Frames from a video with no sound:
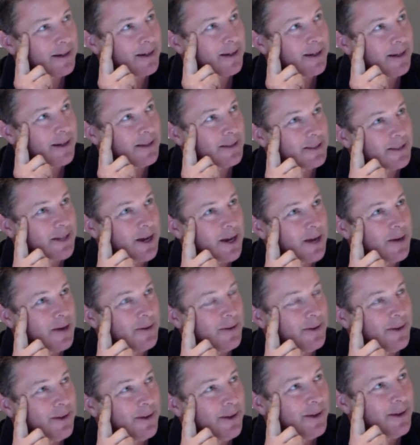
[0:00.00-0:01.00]
And
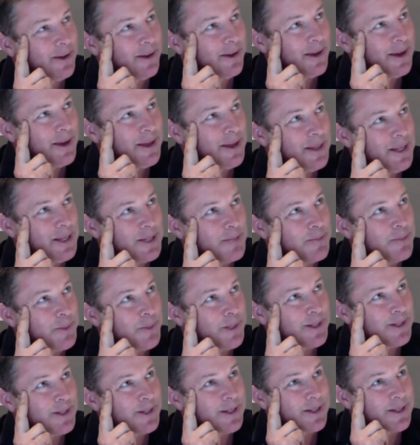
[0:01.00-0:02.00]
so this
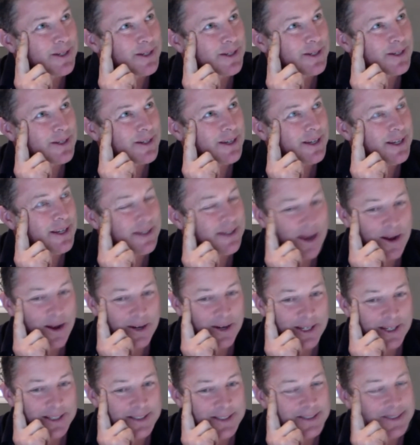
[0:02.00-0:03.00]
business is
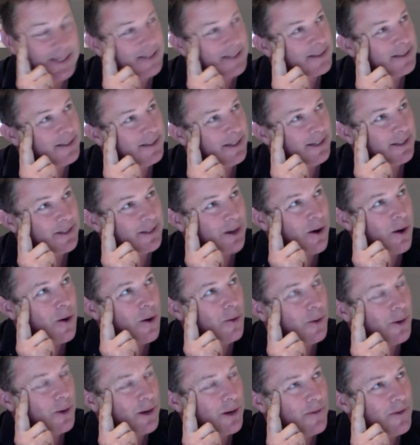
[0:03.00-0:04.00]
only 6 years
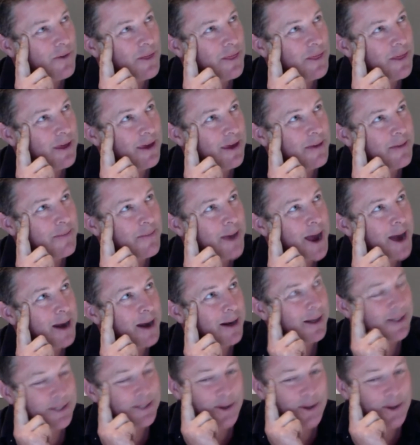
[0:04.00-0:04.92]
old. And if you think about it, it's